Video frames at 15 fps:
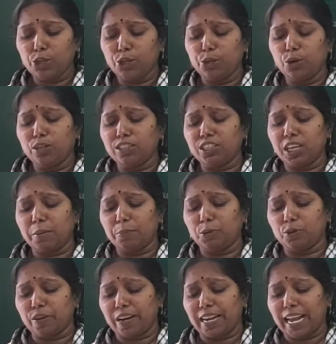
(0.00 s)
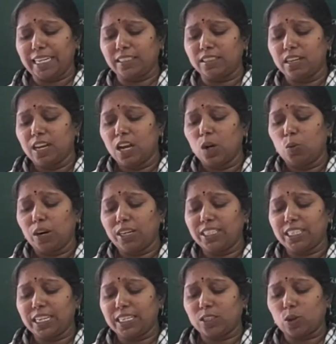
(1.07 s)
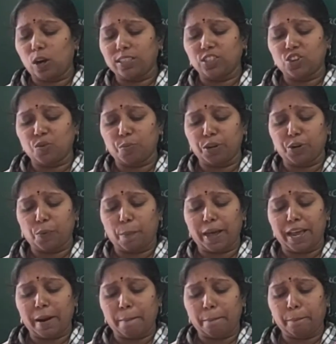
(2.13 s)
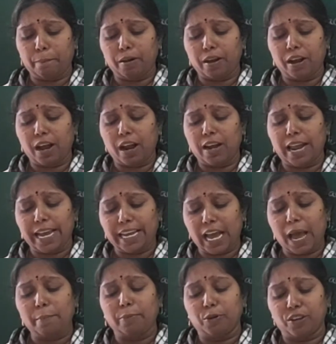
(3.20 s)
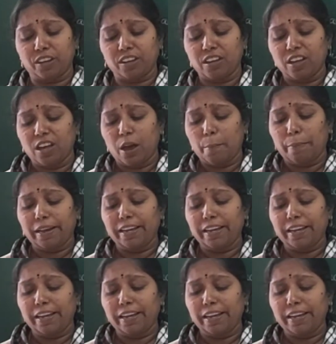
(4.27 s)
You don't seem to realize what it's costing me to bear like I am doing.